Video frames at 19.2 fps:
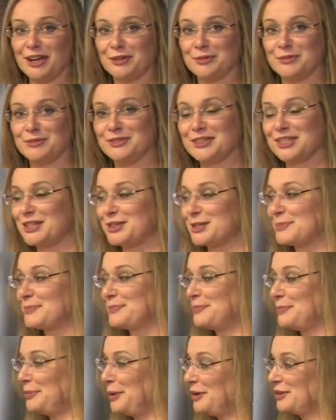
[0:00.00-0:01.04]
and there's
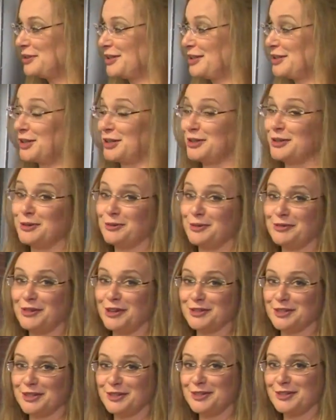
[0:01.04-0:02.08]
part of the shoot that we've
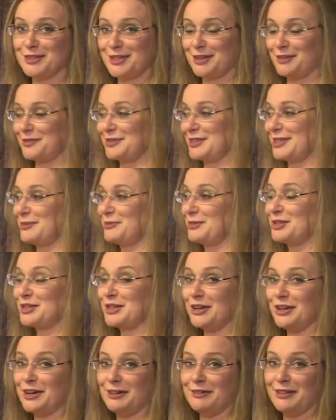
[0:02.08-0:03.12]
not done, so obviously we'd
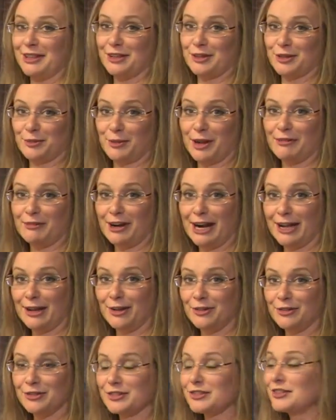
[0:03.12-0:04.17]
turn it the other way
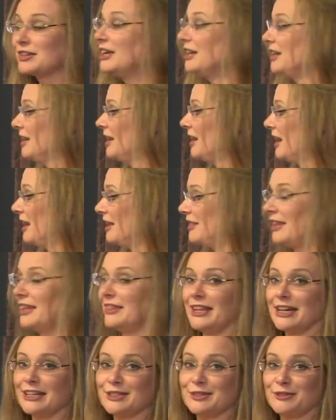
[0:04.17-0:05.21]
round, and then
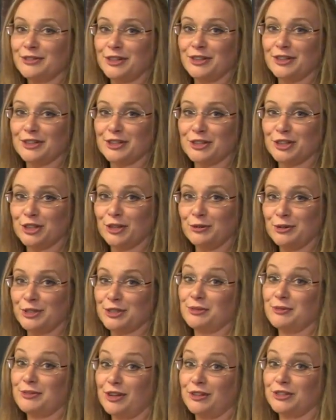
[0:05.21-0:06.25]
that's for another shoot
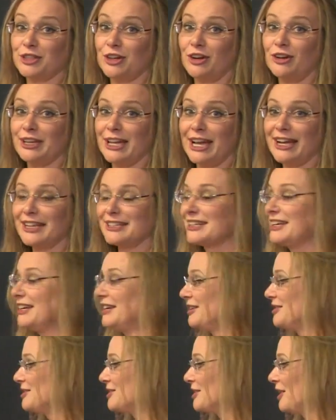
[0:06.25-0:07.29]
which we've not shot yet.
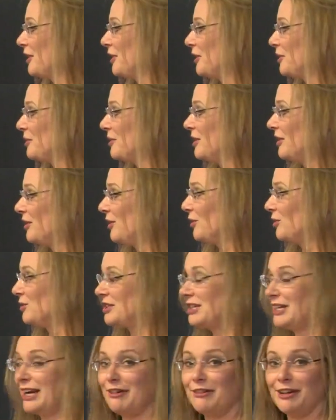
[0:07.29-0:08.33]
So
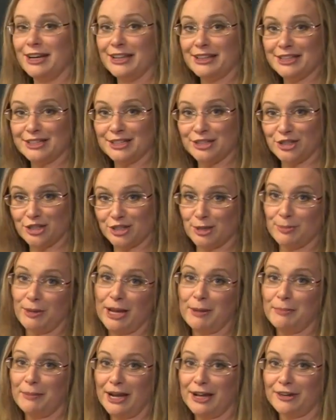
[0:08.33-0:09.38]
ordinarily this is just a
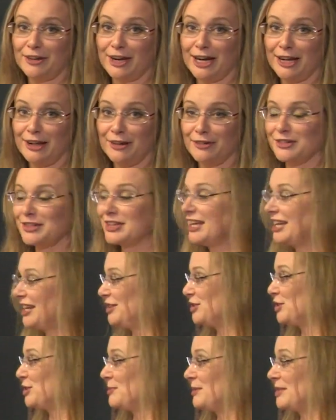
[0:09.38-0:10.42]
plain background,
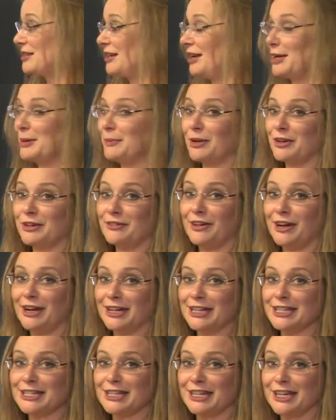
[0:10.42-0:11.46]
it's just been slightly
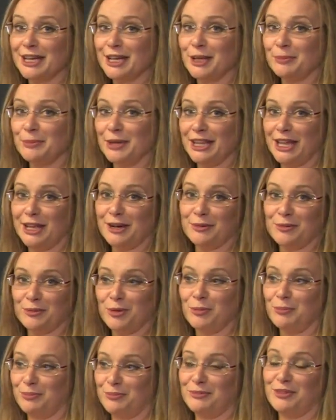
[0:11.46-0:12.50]
modified, but then
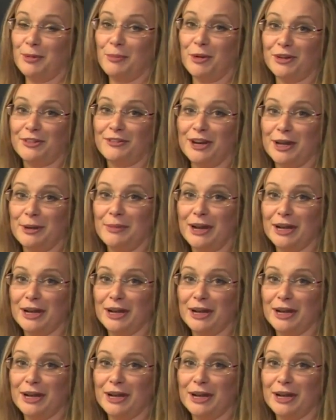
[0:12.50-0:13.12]
we'll remodify it